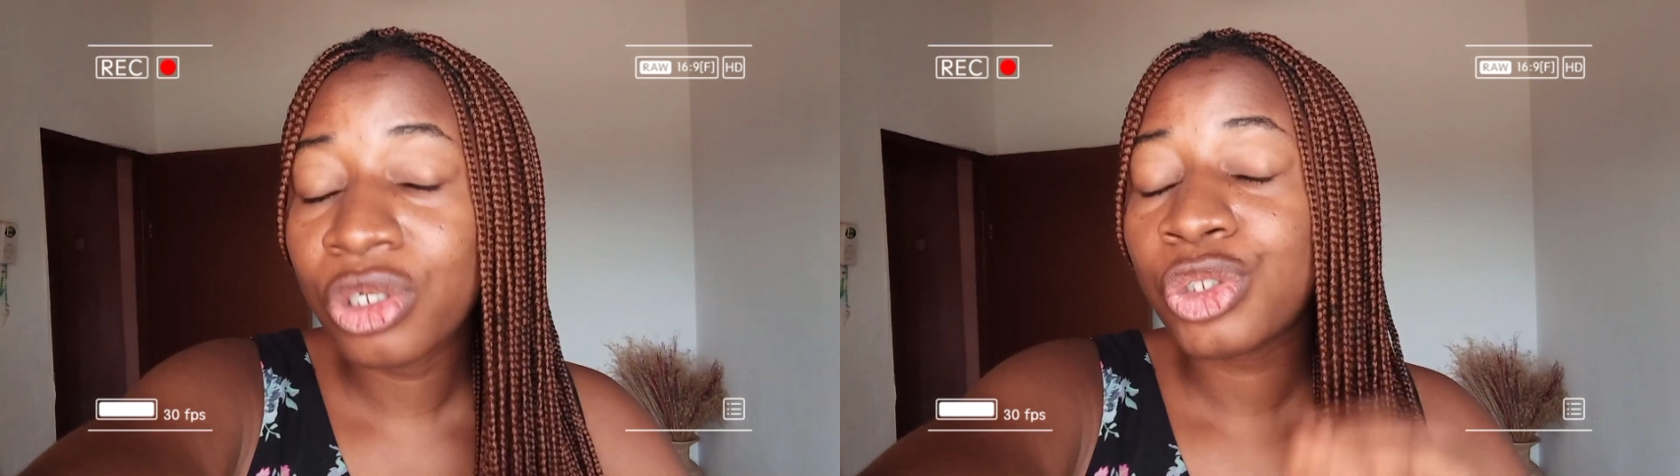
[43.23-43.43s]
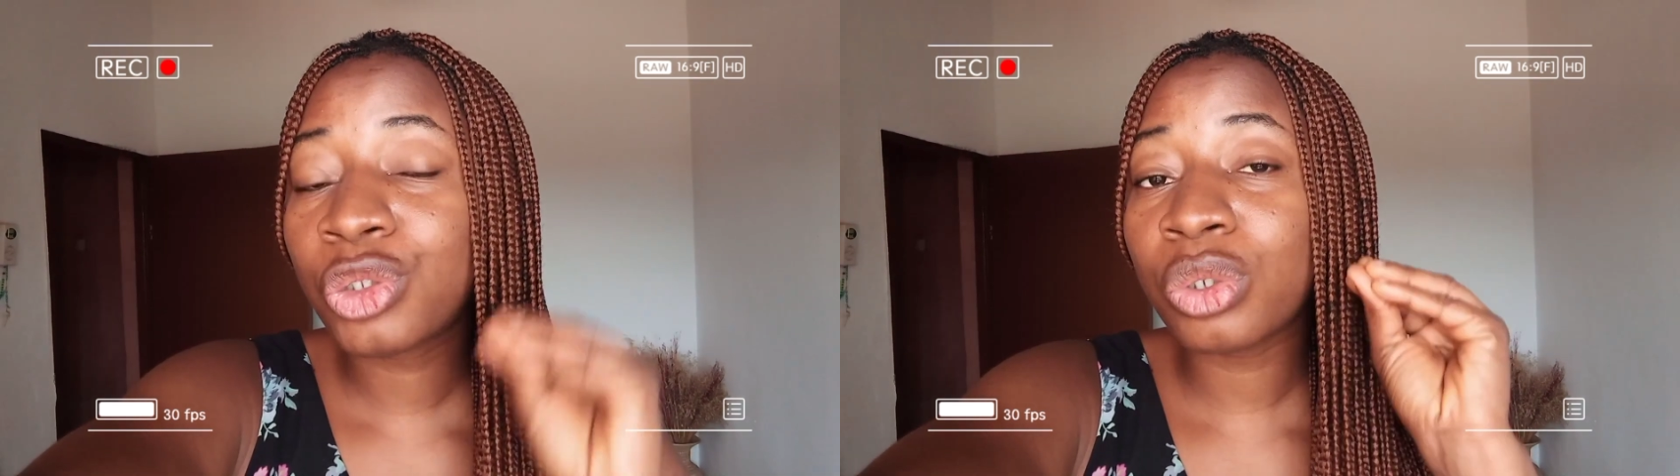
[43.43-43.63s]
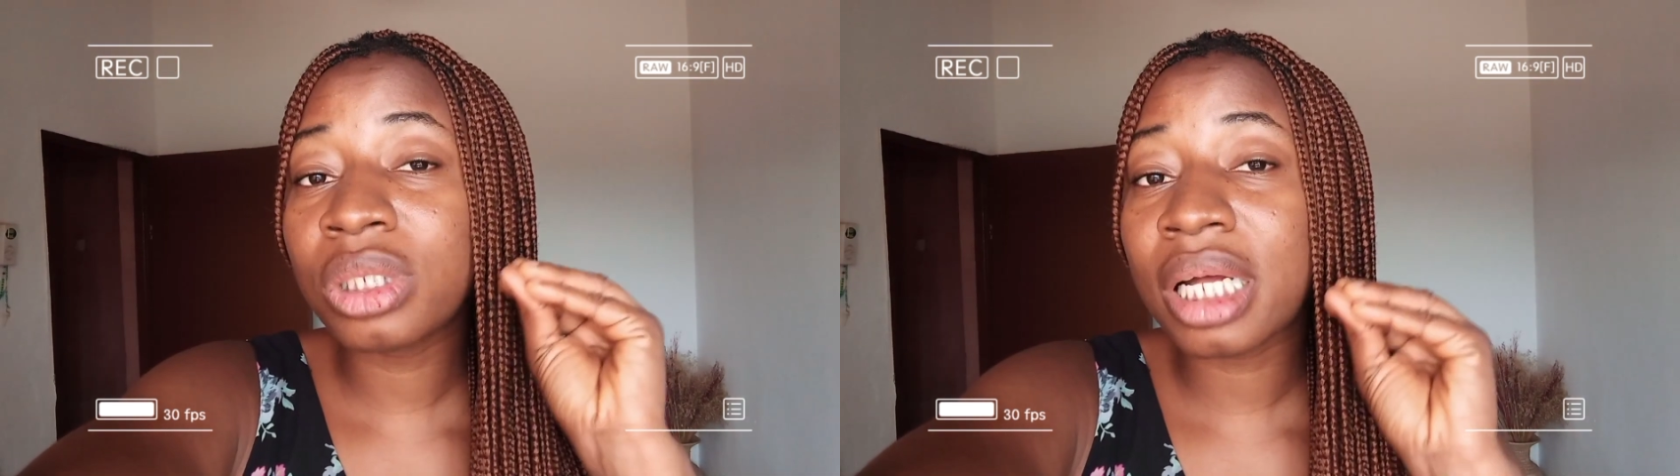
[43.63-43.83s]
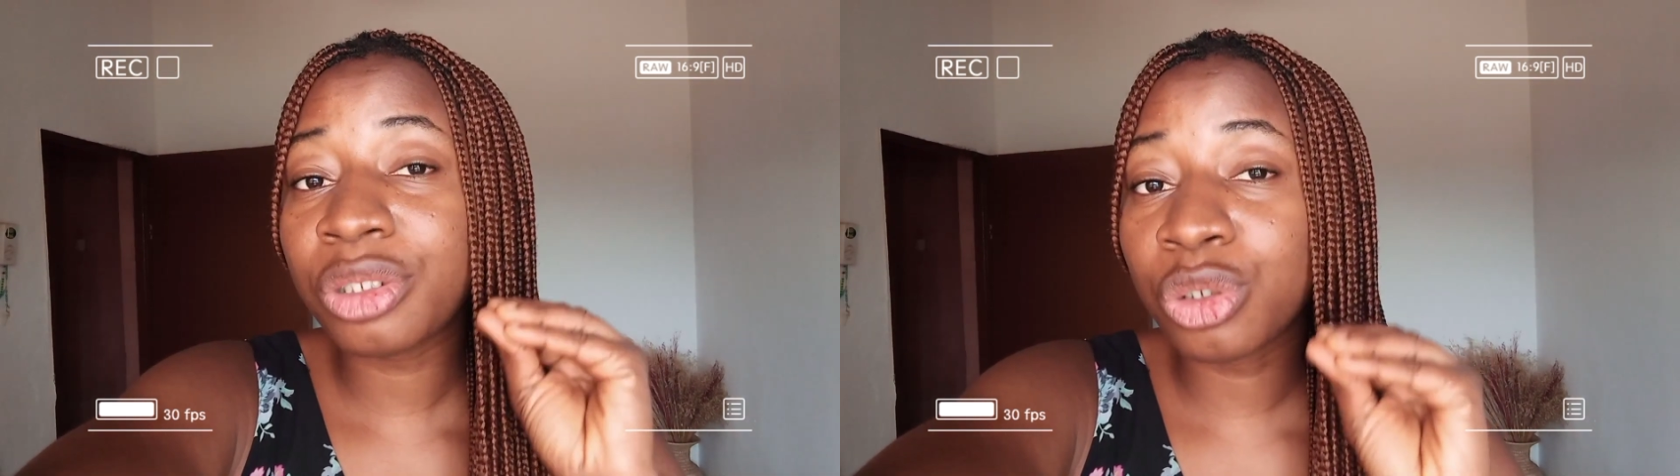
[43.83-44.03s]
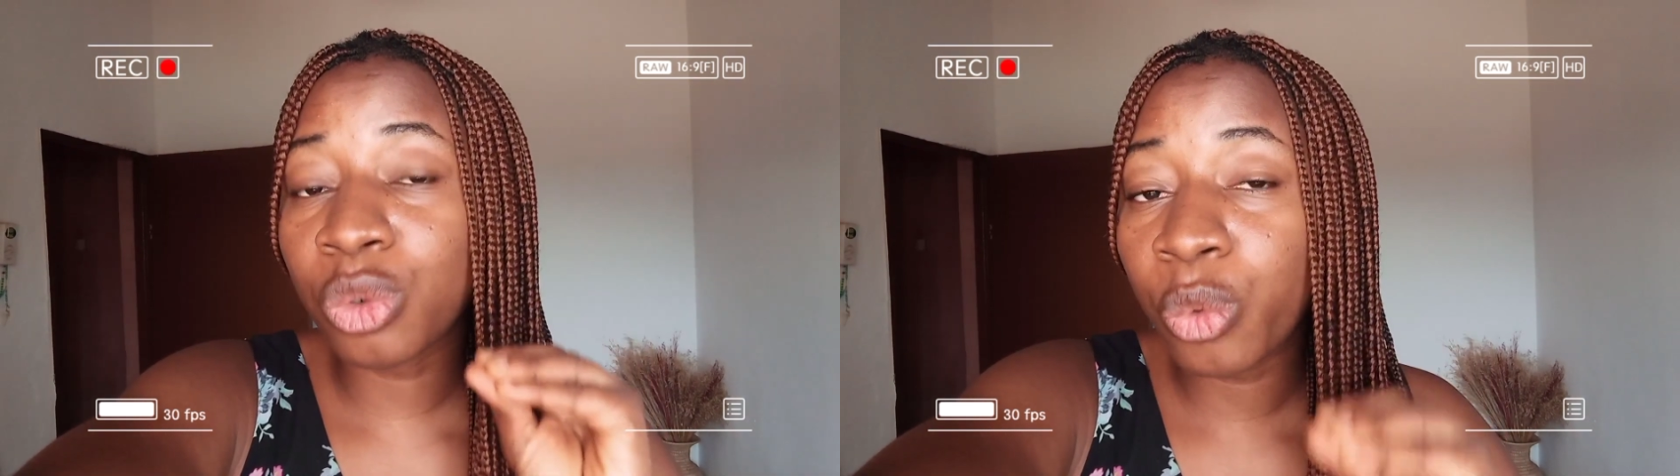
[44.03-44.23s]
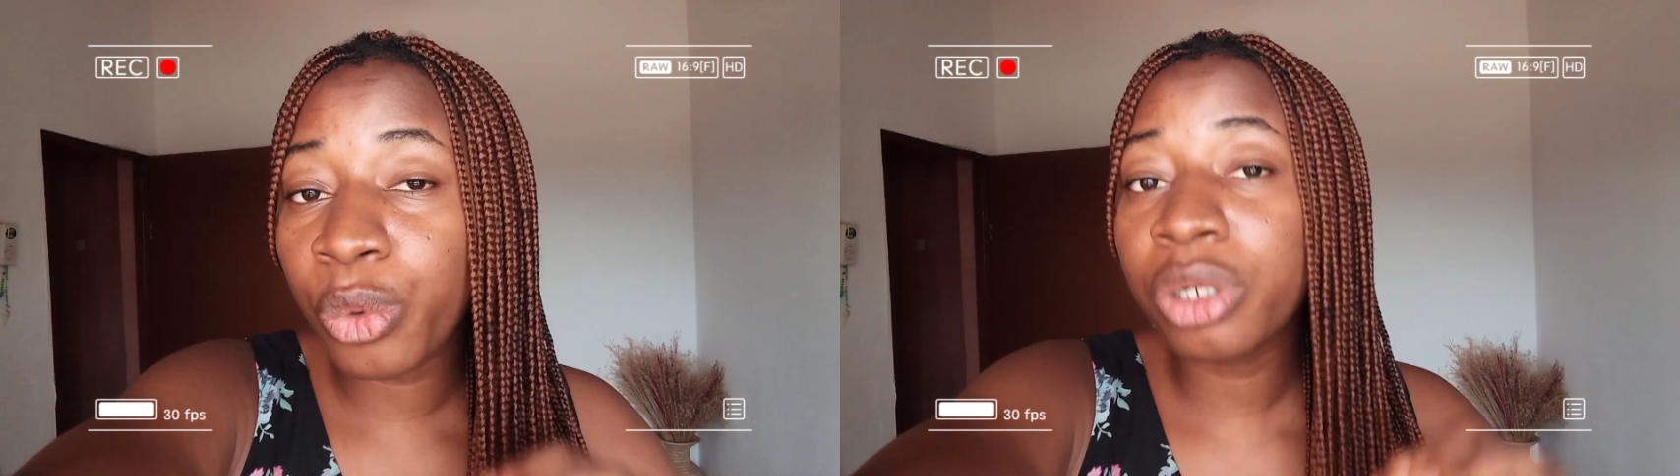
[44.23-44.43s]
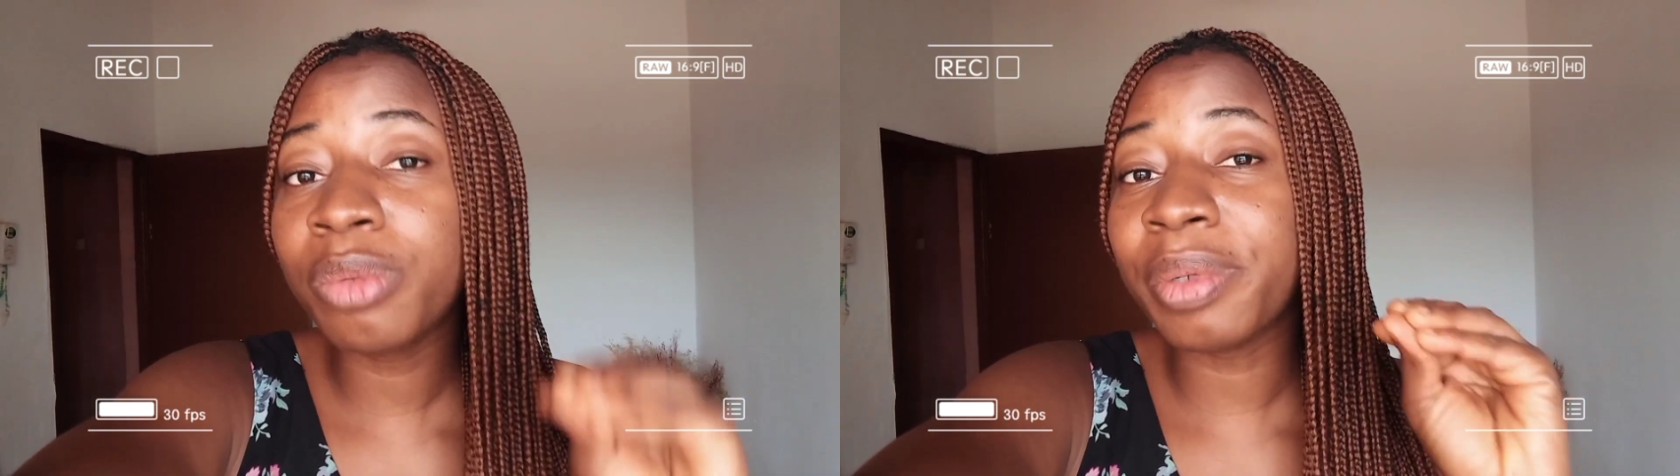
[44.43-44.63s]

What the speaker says: so that you will